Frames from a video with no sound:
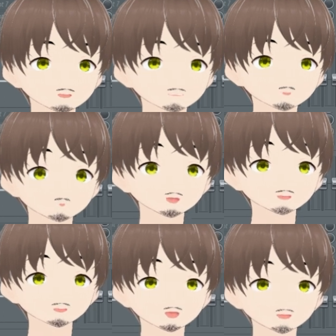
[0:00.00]
show you the
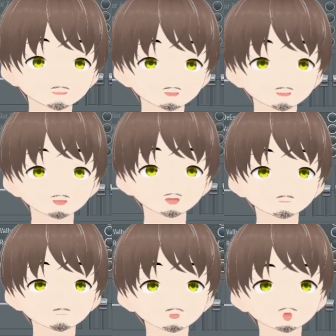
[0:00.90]
trick. Let me take
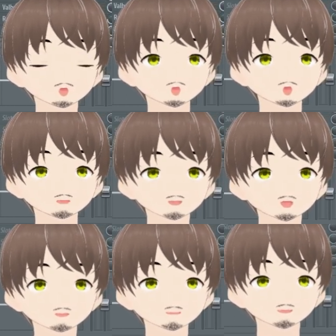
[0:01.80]
all of
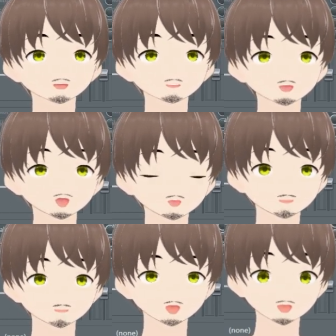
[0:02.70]
these things that I
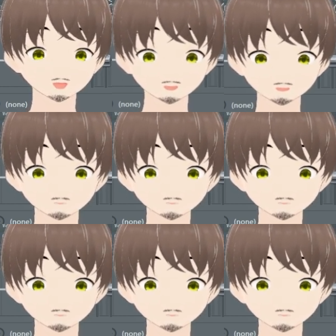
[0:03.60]
moved right here,